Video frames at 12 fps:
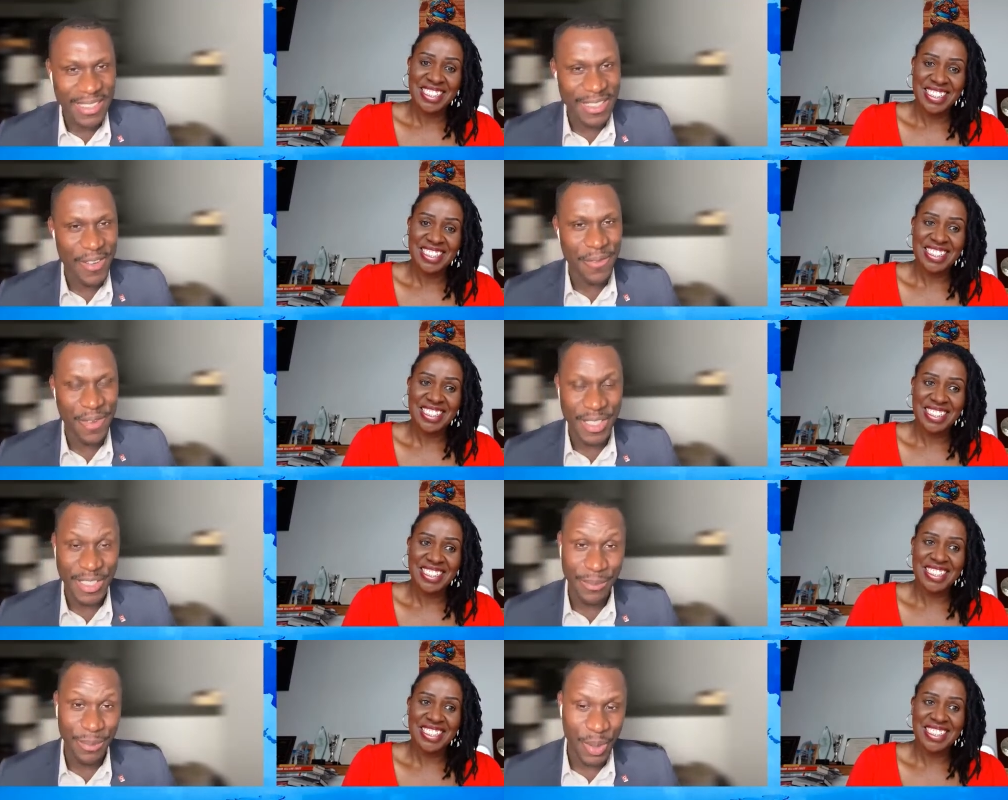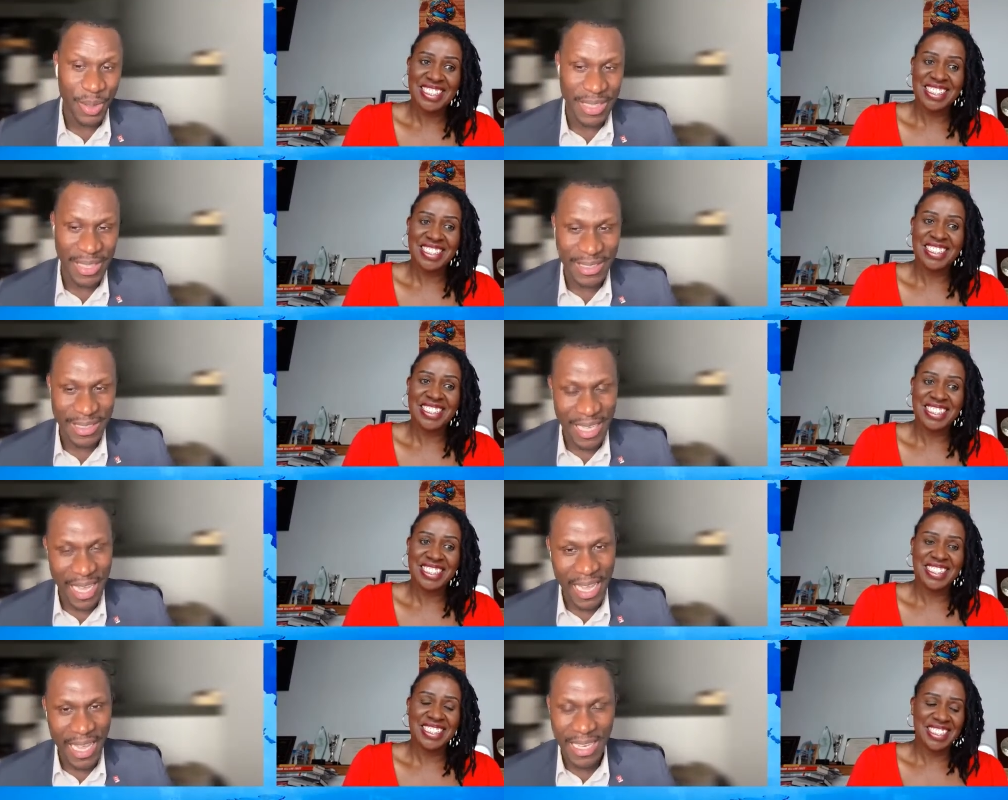Speaker 1: is this conference important
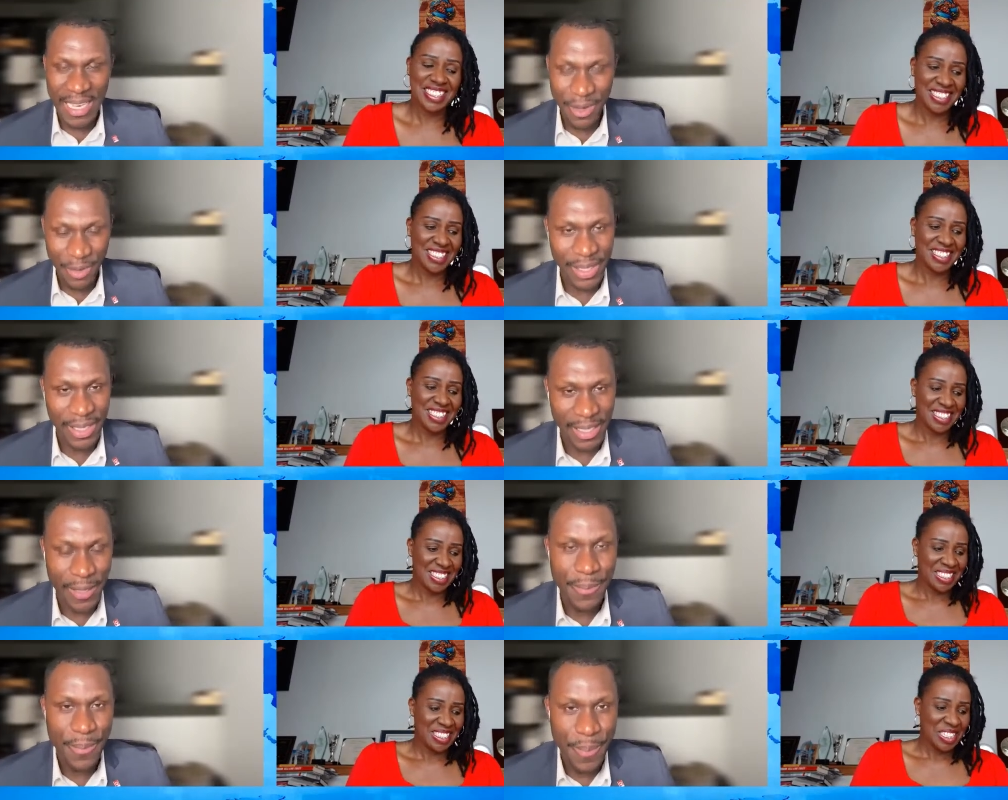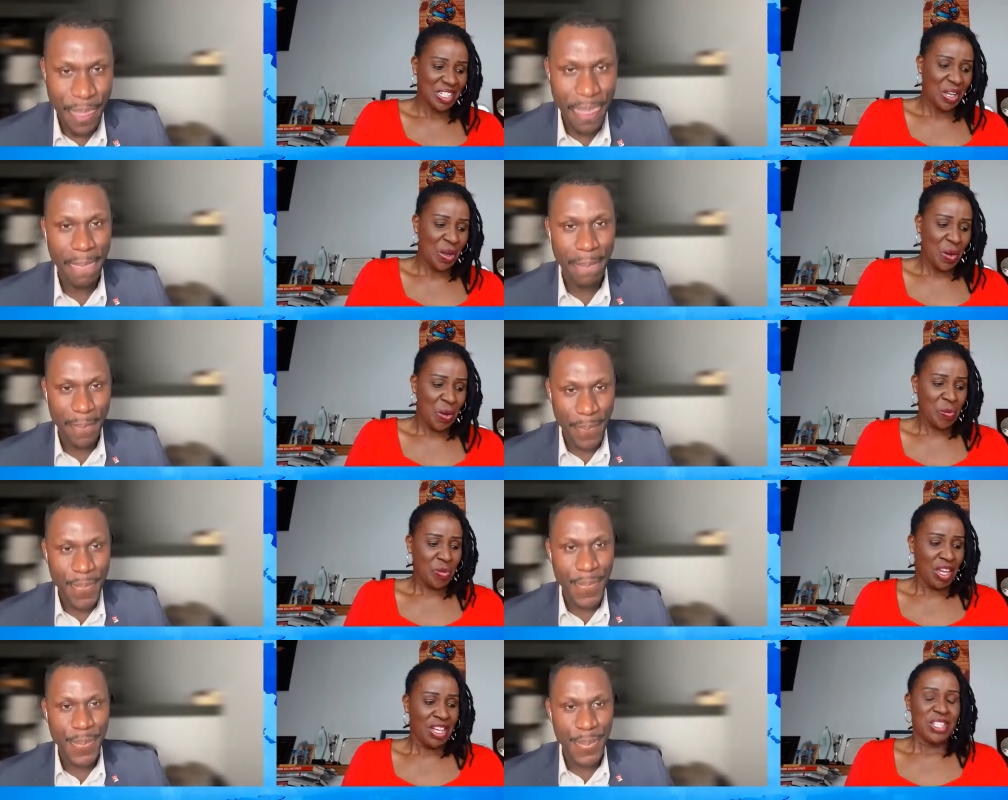uh, currently?
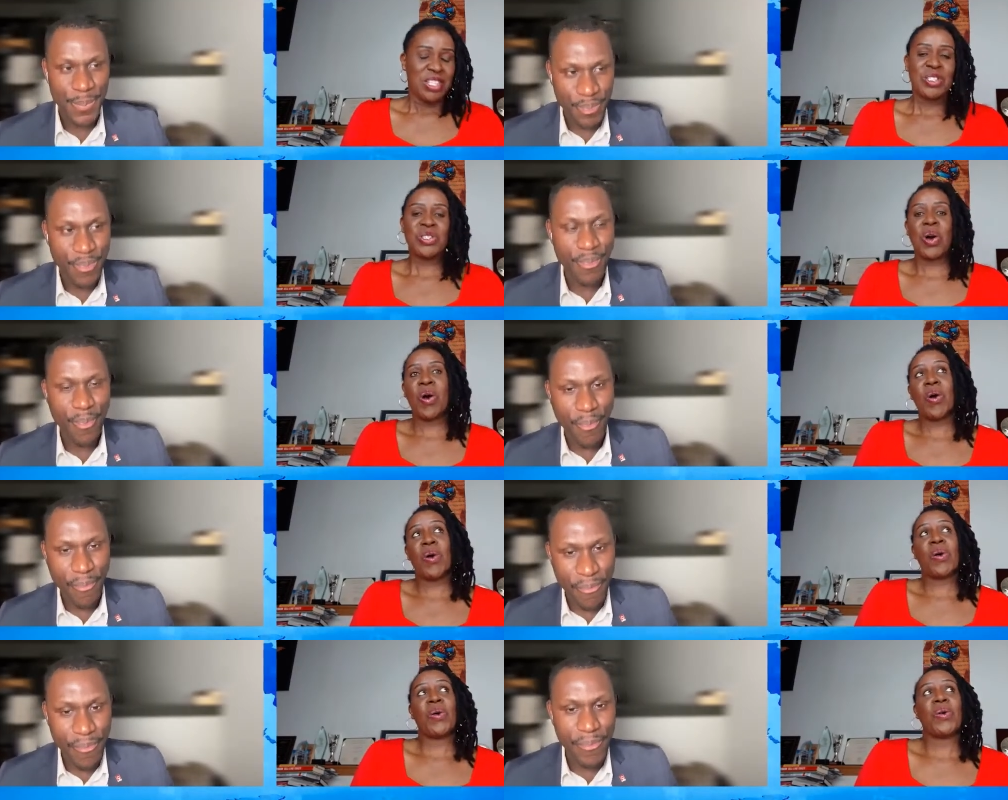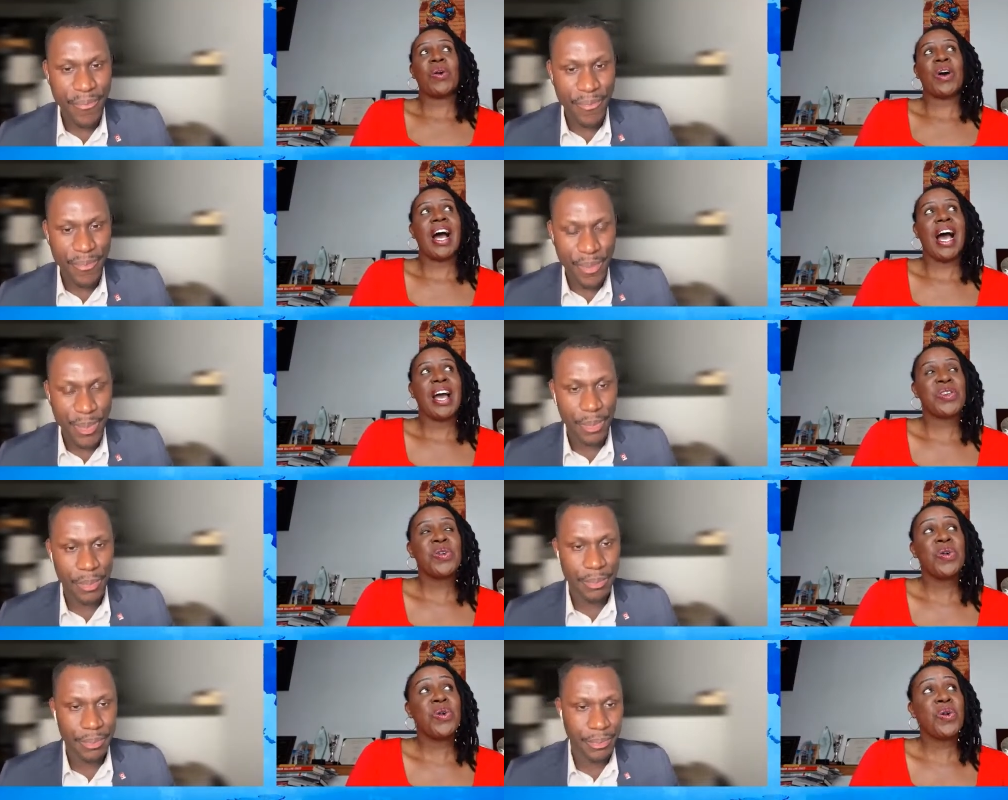
Speaker 2: So
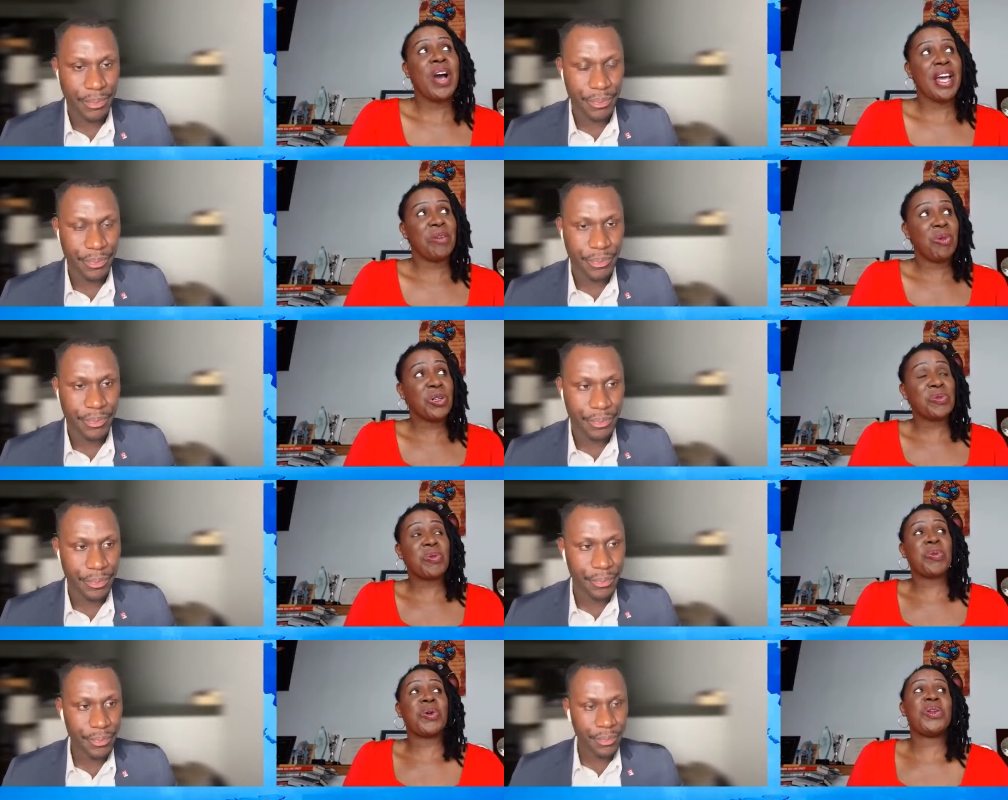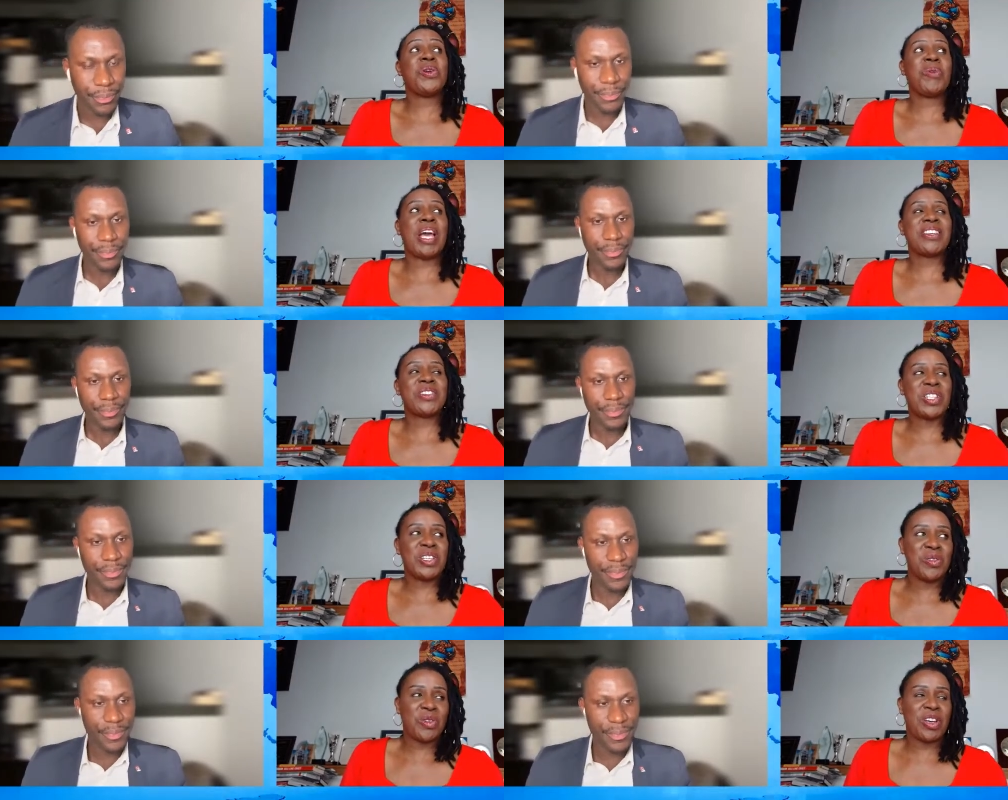you and most people knew me
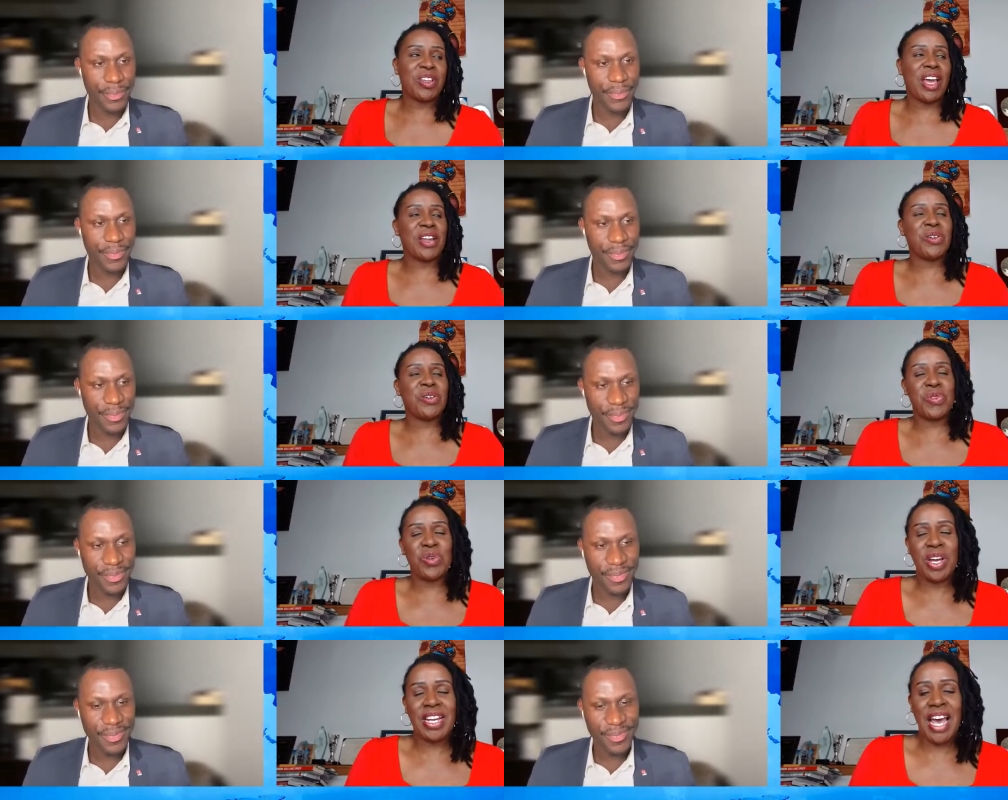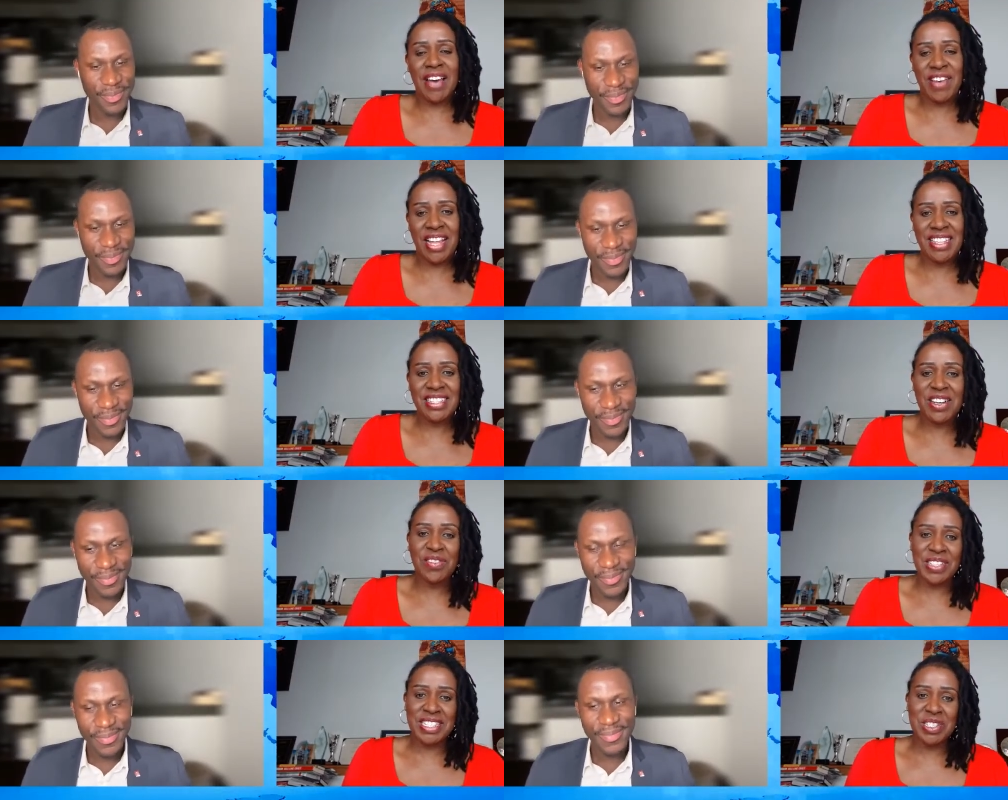actually i know you and i have had this
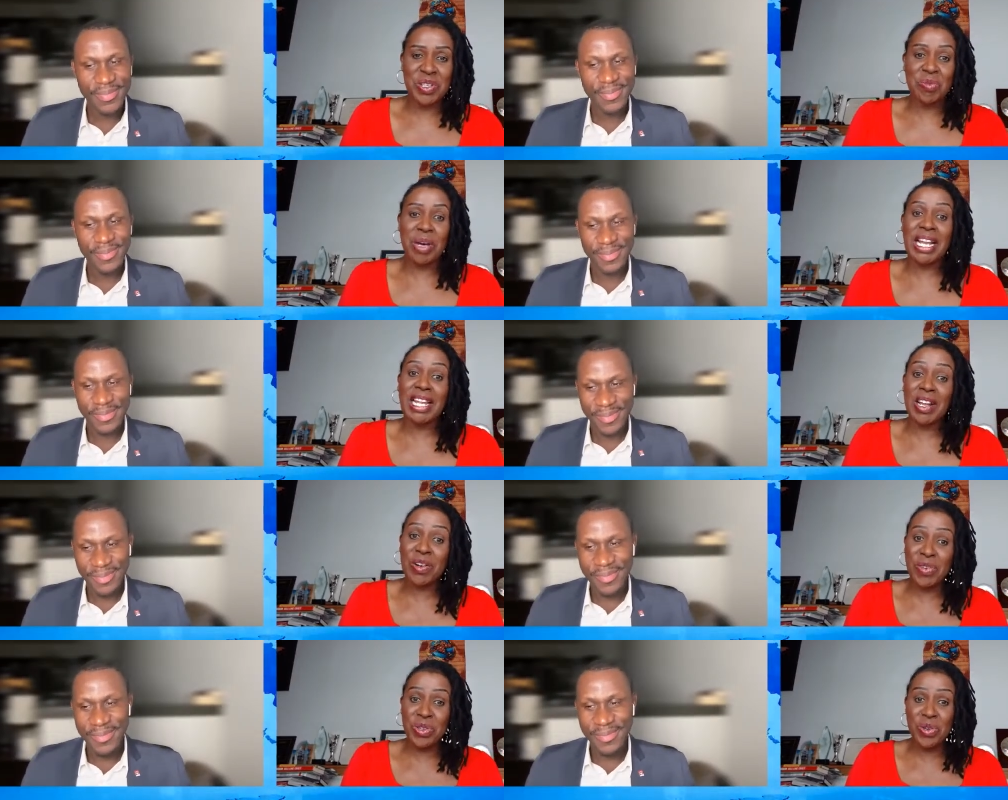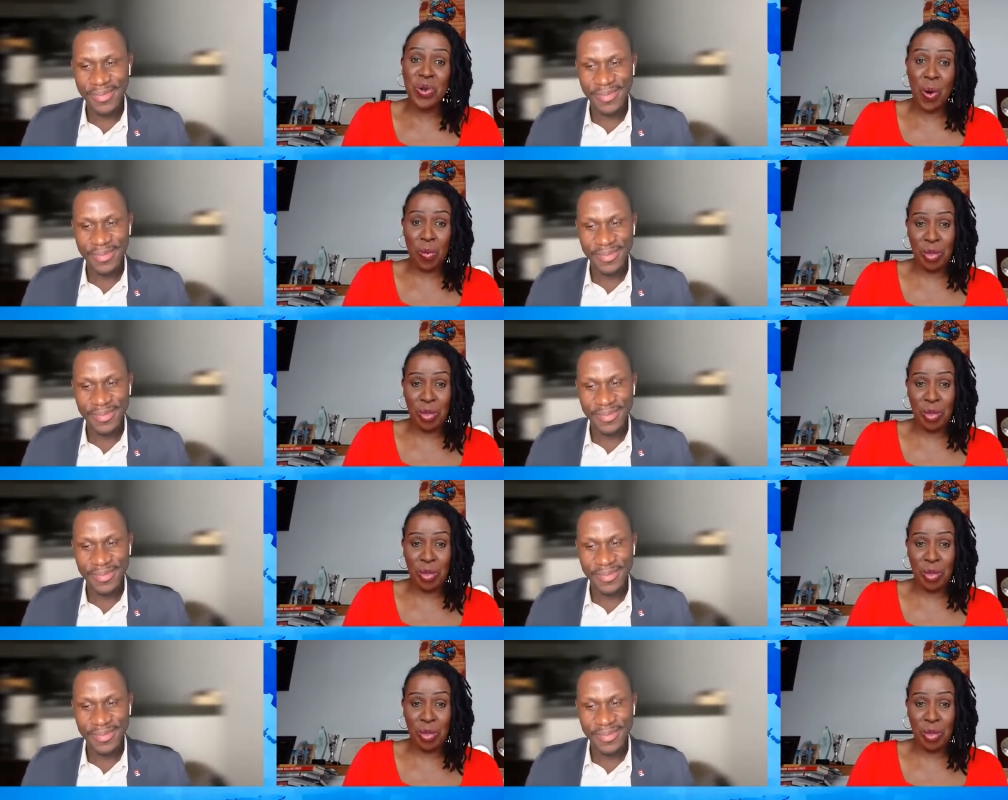conversation but a lot of you know